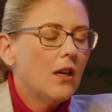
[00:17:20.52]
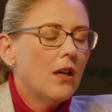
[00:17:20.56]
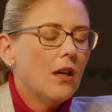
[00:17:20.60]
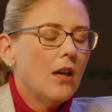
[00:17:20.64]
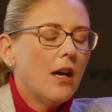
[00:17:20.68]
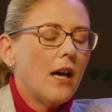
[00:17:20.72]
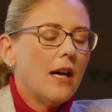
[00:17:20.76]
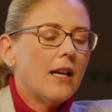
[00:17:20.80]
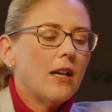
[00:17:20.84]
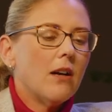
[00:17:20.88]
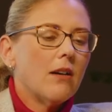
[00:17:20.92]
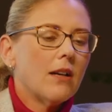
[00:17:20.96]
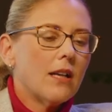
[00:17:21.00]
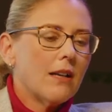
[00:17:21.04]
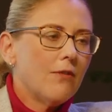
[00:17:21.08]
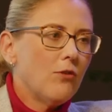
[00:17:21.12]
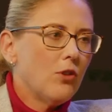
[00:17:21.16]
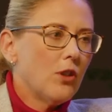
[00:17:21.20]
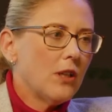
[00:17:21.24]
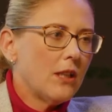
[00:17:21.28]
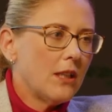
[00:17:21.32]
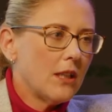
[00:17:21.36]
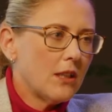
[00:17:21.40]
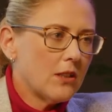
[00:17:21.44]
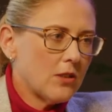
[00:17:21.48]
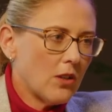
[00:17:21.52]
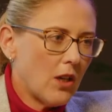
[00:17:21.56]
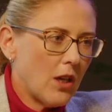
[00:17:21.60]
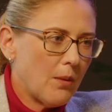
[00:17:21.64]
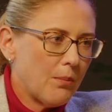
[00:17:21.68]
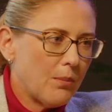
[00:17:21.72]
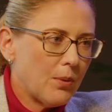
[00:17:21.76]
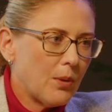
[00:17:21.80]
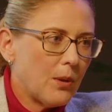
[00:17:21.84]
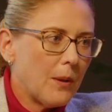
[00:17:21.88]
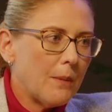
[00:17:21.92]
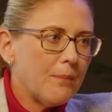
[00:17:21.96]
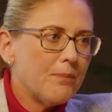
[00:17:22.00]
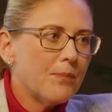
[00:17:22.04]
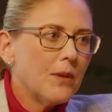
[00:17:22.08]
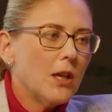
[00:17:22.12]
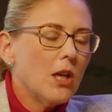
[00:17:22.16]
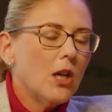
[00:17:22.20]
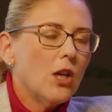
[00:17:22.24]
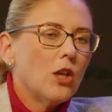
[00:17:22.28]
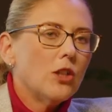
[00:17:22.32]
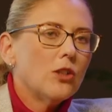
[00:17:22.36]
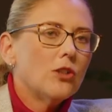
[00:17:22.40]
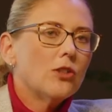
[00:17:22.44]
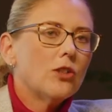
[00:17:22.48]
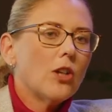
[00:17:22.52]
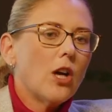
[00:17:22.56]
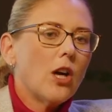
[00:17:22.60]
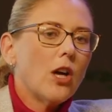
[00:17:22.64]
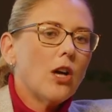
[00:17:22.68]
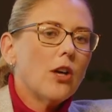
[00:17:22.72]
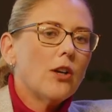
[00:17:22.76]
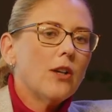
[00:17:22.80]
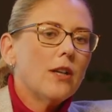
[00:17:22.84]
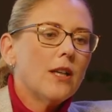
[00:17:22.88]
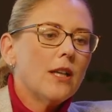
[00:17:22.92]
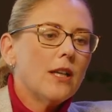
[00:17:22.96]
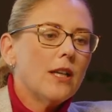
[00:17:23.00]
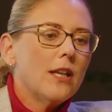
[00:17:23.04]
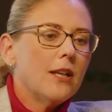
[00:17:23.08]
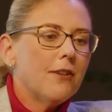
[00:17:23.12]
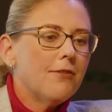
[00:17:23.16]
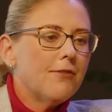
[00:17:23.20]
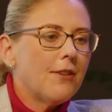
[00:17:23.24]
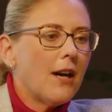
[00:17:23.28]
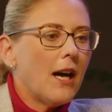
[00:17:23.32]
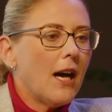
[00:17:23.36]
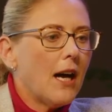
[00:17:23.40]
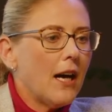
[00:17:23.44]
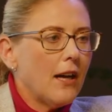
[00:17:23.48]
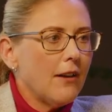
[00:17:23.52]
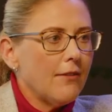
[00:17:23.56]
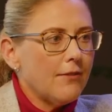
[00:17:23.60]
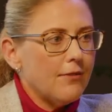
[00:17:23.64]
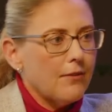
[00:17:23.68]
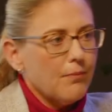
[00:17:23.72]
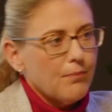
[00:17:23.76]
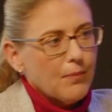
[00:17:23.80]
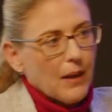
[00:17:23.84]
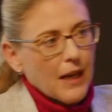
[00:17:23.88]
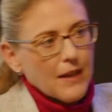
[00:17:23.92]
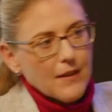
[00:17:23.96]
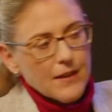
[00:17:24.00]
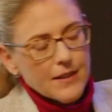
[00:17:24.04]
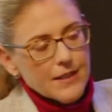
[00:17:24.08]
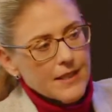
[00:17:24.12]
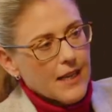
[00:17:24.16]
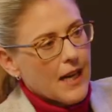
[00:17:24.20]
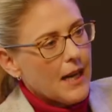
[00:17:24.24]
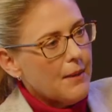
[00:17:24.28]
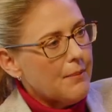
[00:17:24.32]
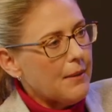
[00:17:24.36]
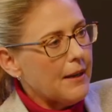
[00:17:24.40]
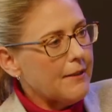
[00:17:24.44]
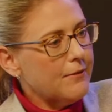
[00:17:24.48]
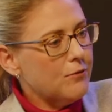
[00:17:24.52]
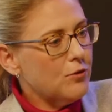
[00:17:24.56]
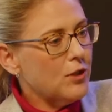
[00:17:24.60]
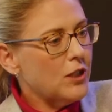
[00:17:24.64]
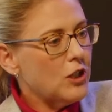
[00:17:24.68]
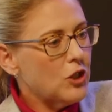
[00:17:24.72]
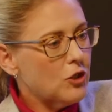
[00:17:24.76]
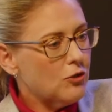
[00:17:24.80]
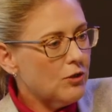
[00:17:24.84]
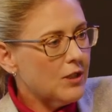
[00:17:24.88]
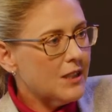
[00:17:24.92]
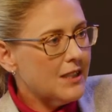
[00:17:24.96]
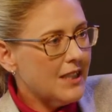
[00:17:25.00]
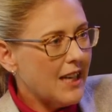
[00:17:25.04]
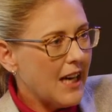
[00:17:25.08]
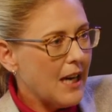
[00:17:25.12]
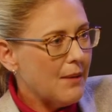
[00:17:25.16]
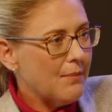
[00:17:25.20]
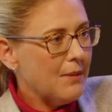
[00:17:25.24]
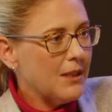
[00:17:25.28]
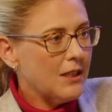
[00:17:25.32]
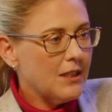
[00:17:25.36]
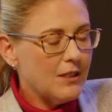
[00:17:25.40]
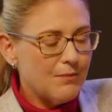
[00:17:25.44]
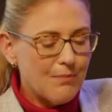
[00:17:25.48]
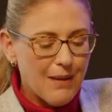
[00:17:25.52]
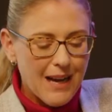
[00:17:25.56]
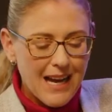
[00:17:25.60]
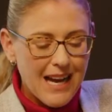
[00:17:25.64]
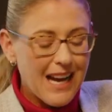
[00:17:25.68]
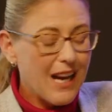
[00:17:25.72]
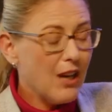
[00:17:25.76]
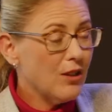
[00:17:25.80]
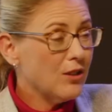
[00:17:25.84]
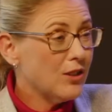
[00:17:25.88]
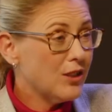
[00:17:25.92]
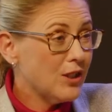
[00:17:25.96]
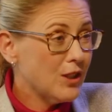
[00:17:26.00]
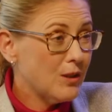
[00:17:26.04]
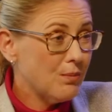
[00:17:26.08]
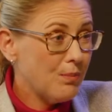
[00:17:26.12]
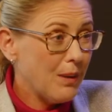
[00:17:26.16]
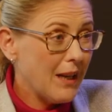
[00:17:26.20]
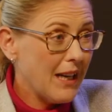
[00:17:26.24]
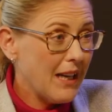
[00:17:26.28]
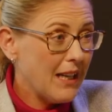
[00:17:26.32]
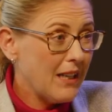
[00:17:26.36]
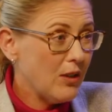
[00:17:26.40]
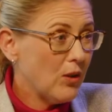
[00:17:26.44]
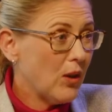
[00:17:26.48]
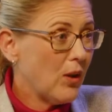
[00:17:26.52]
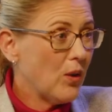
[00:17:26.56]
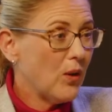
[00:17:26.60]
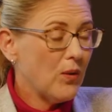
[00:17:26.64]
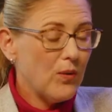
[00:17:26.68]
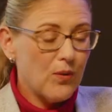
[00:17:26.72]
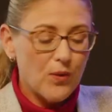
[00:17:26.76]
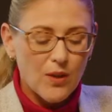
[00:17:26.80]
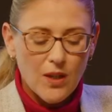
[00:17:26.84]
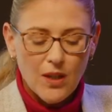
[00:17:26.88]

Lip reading: And I'll give you an example. So if I've, by the time I've reached retirement, my house is paid off,